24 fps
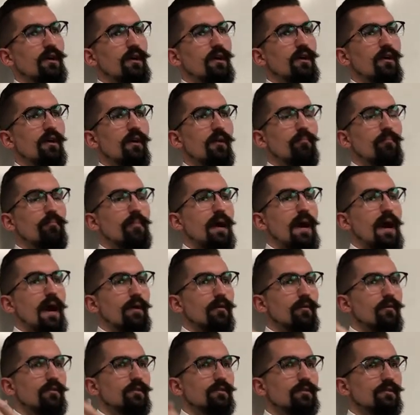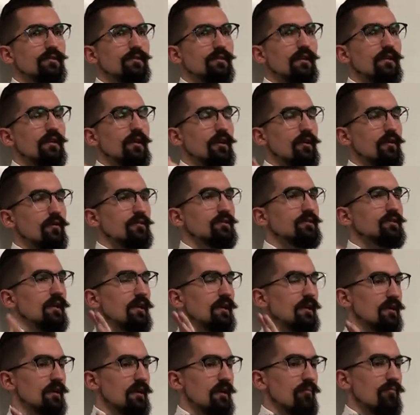uh, patterns and
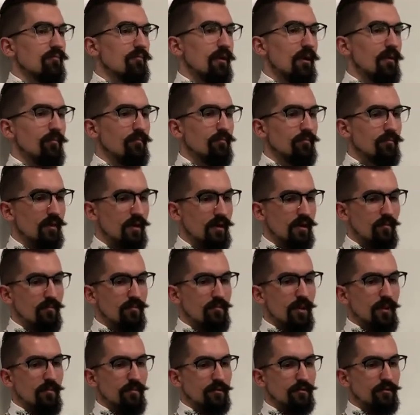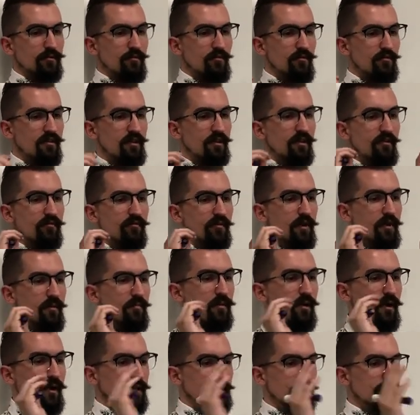understanding of that problem, be able to think of a
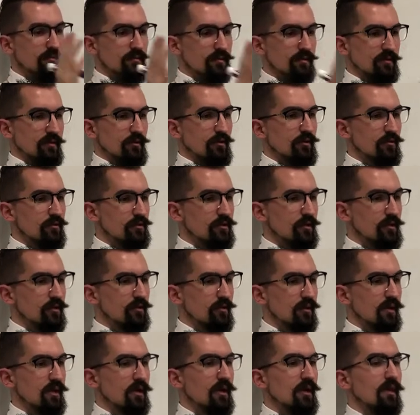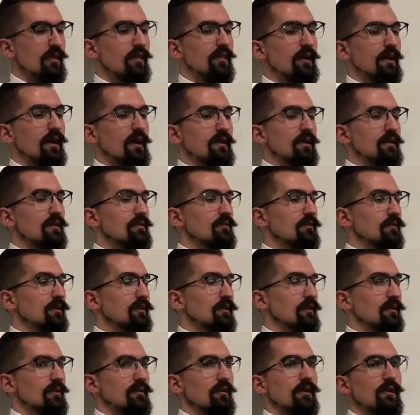possible solution that either
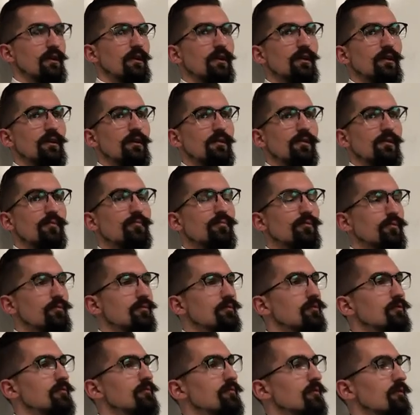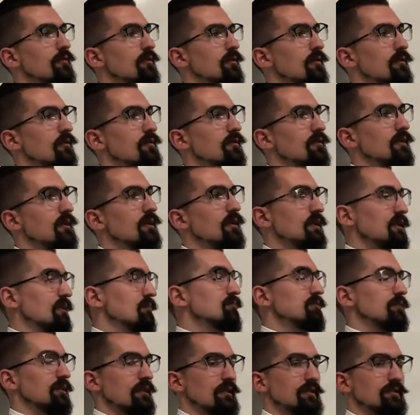can uh, improve or uh,
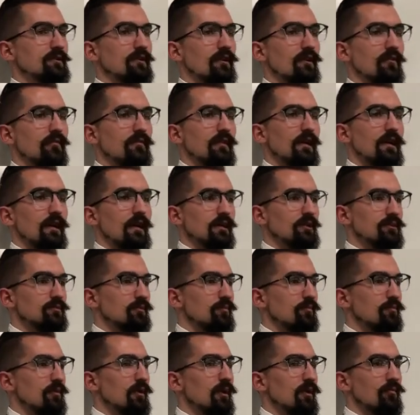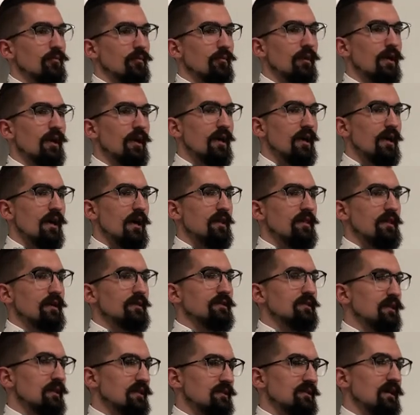completely solve that actual problem. And that
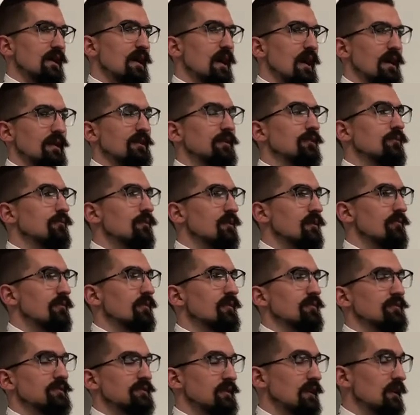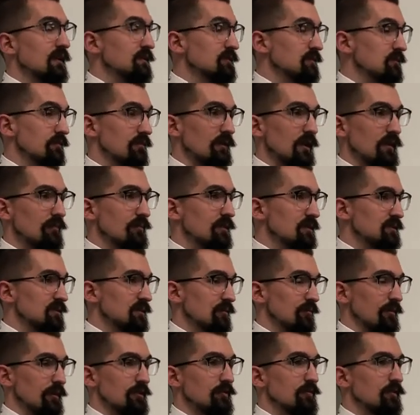takes a high degree of understanding. So you've got to be
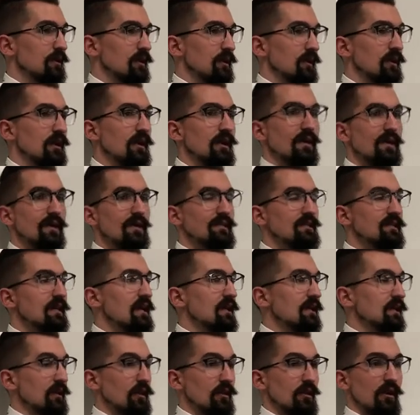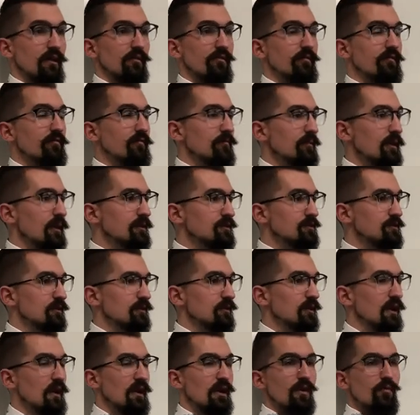someone who can take in a lot of
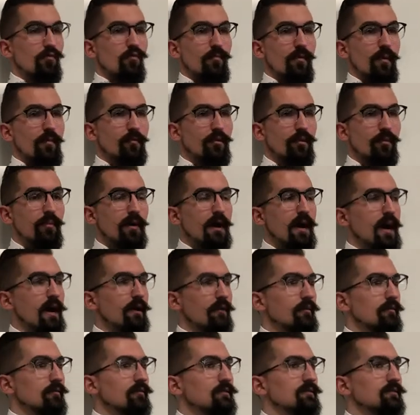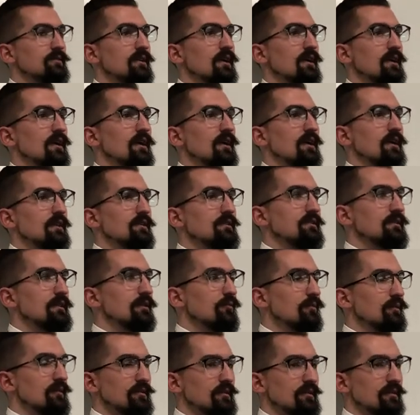information, remember the patterns uh, and
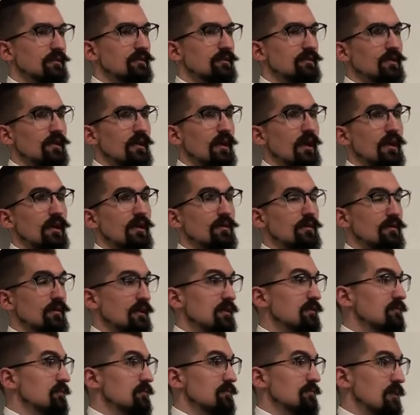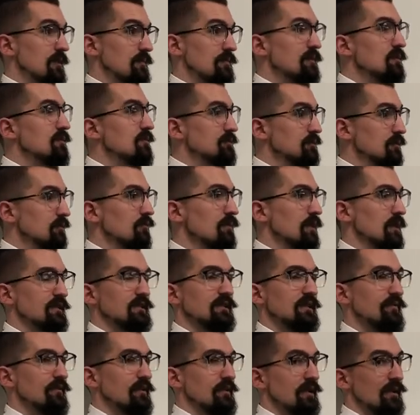sequences, and even maybe use
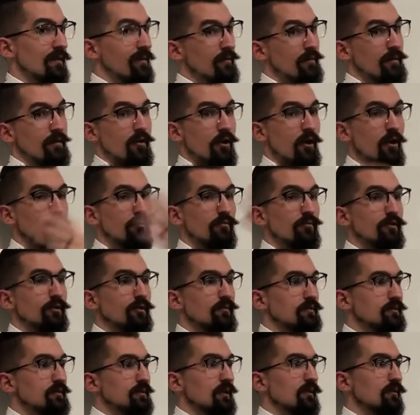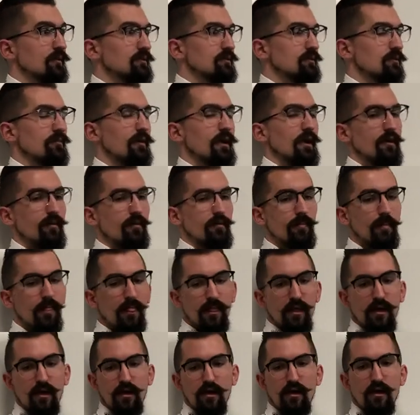creativity to come up with their own new sequence or pattern
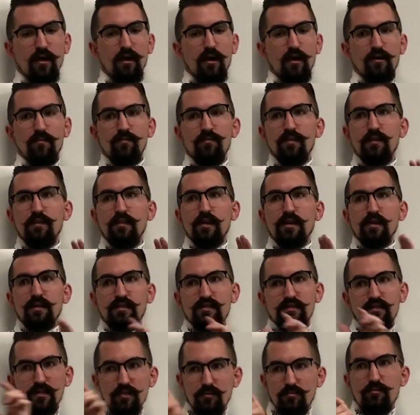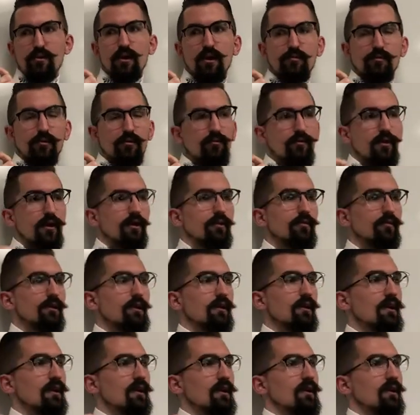uh, that can see the problem correctly,